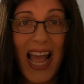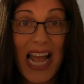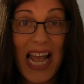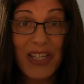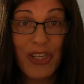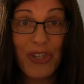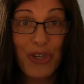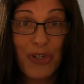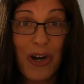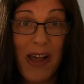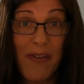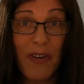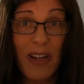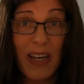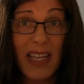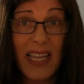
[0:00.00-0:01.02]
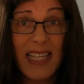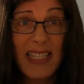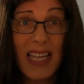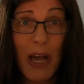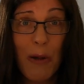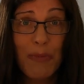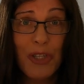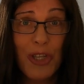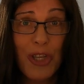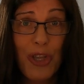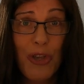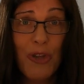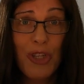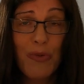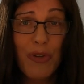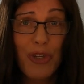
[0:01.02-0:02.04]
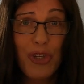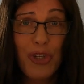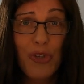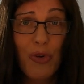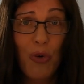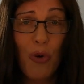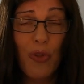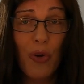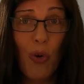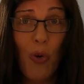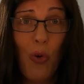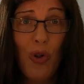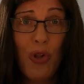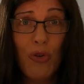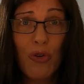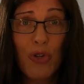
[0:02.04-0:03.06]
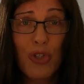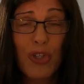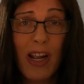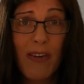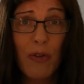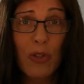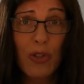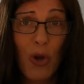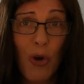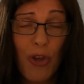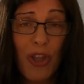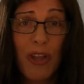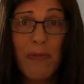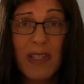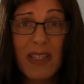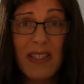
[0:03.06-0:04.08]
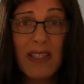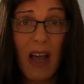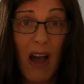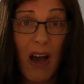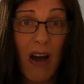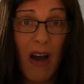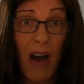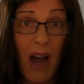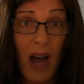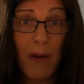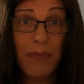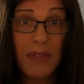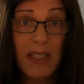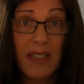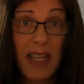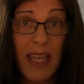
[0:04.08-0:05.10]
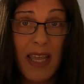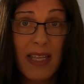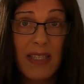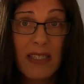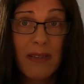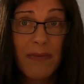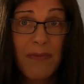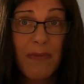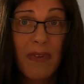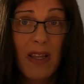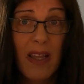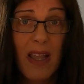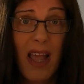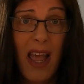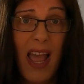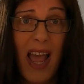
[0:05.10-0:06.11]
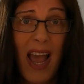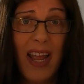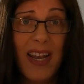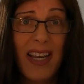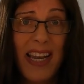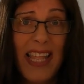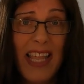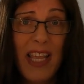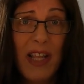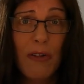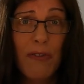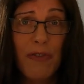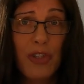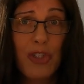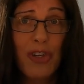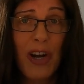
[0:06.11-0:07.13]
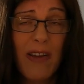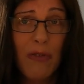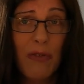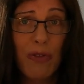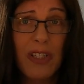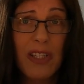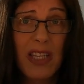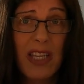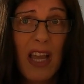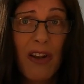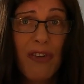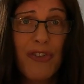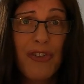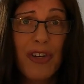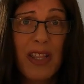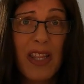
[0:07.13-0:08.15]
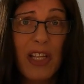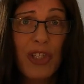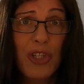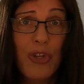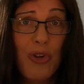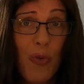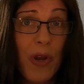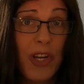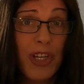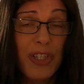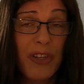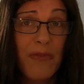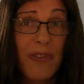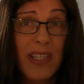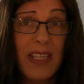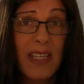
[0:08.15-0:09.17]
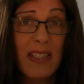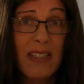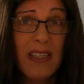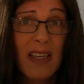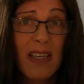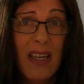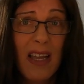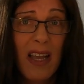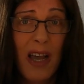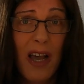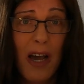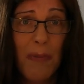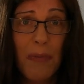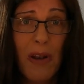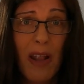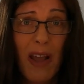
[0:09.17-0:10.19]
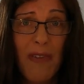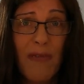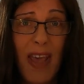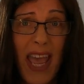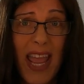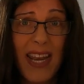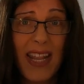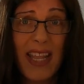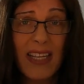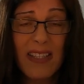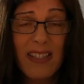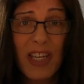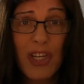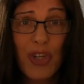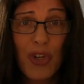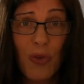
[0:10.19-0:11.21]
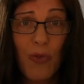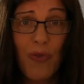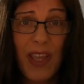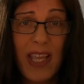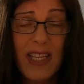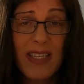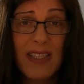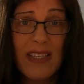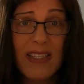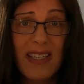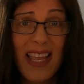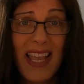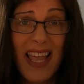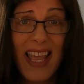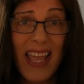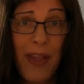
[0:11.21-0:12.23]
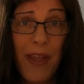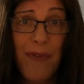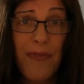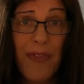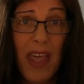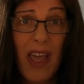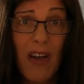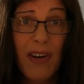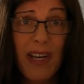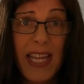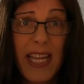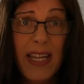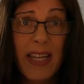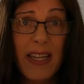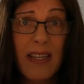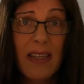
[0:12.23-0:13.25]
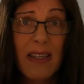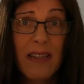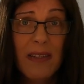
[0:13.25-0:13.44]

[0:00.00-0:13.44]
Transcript: As a traveller, it's up to you to ensure that all your travel documents are up to date and legal for travel to the country that you wish to visit, applying for any additional visas if they are needed.